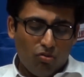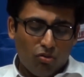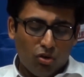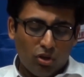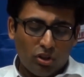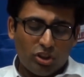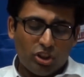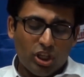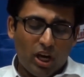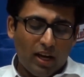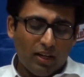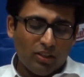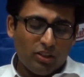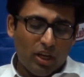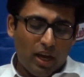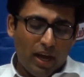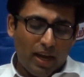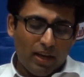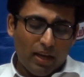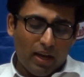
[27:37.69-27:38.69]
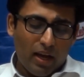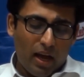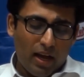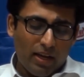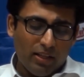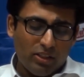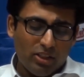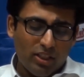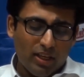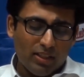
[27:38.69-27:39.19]
would charge
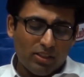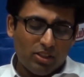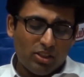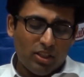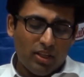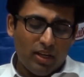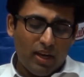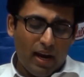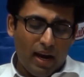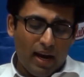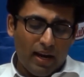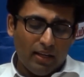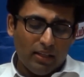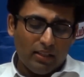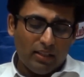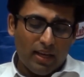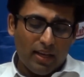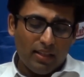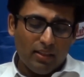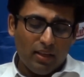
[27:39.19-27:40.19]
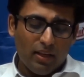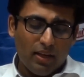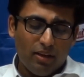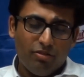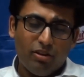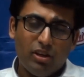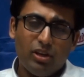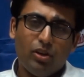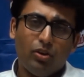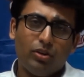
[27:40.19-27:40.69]
IGST, and then he
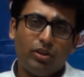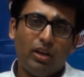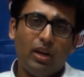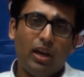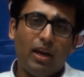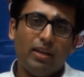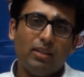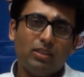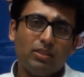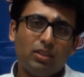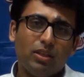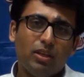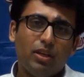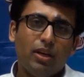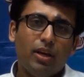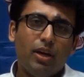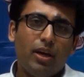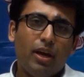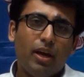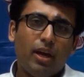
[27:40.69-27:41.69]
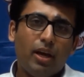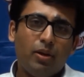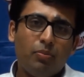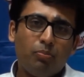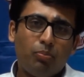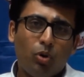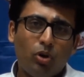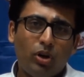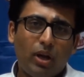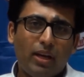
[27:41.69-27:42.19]
will utilize
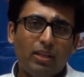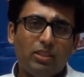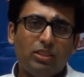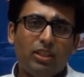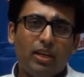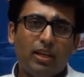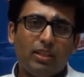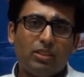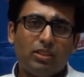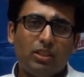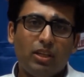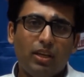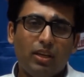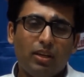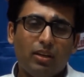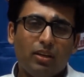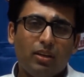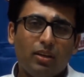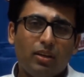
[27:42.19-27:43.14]
input IGST,